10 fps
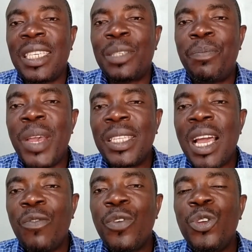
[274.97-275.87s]
It is
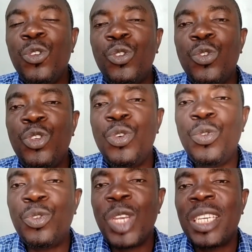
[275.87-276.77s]
better for you to
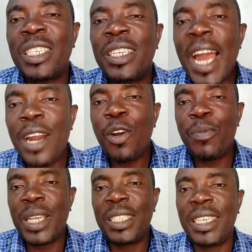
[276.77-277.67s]
use dry
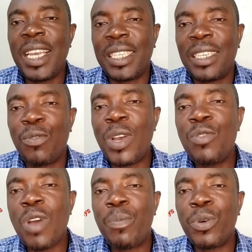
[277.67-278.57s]
raw materials
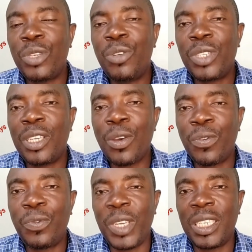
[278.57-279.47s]
when you are producing
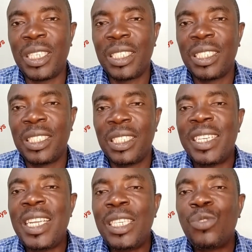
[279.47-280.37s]
your feed.
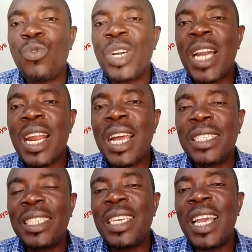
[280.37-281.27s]
This will
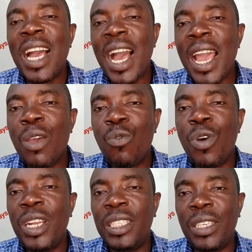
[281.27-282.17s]
guarantee high
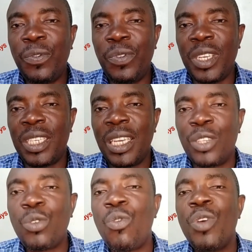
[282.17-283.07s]
quality feed.
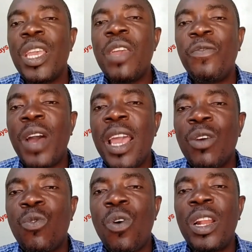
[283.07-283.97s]
So if
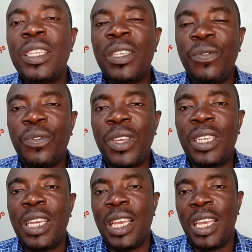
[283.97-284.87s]
high quality
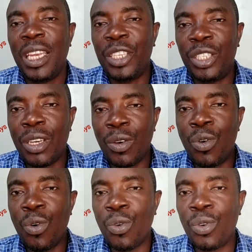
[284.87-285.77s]
feed is your
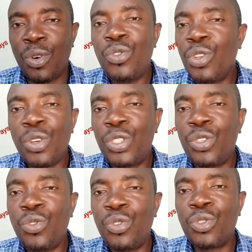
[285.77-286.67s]
goal, do
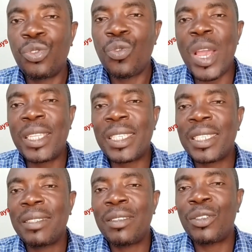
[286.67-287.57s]
not use wet
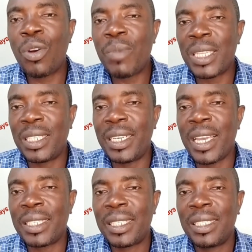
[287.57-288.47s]
raw
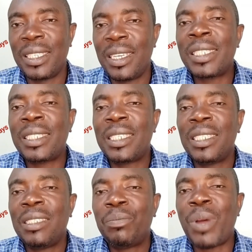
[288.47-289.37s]
materials, and
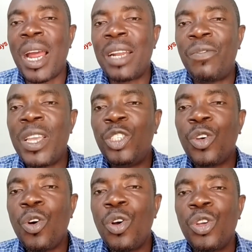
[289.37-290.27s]

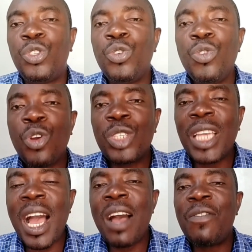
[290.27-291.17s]
peradventure you do
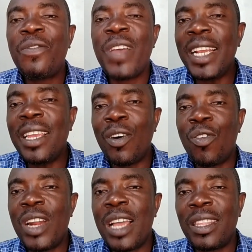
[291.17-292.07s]
not have any
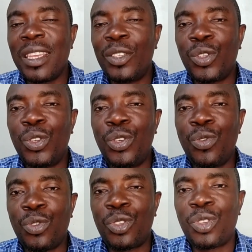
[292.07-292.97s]
other thing to
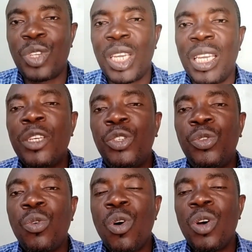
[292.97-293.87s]
use, make
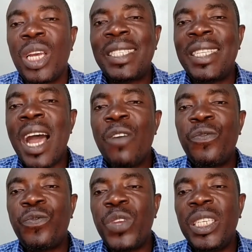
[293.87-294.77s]
sure that that
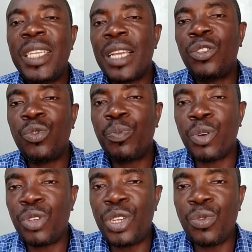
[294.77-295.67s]
feed that you
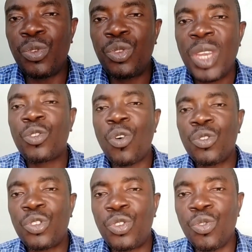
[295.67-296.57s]
produce is
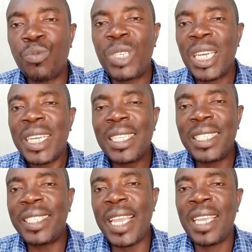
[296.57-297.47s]
consumed
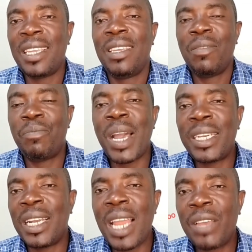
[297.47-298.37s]
that day
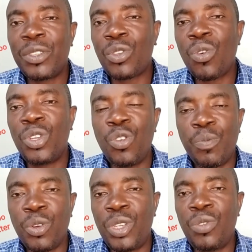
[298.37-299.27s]
by the livestock
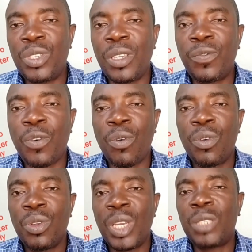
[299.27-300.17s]
you produce it for.
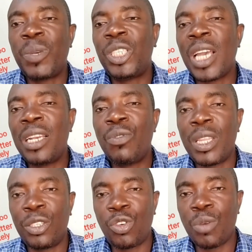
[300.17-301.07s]
especially
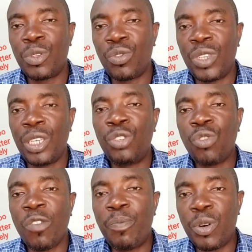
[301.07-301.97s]
when it comes to the
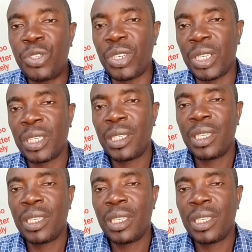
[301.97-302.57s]
issue of poultry.